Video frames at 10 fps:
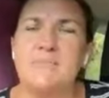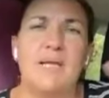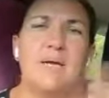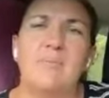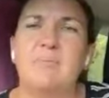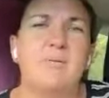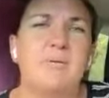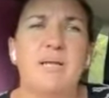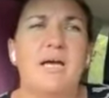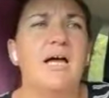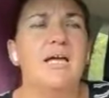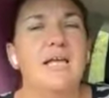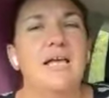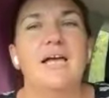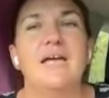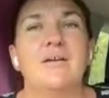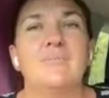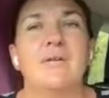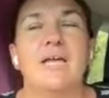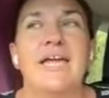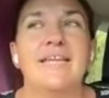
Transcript: and blah, blah, blah, blah, blah. Mm.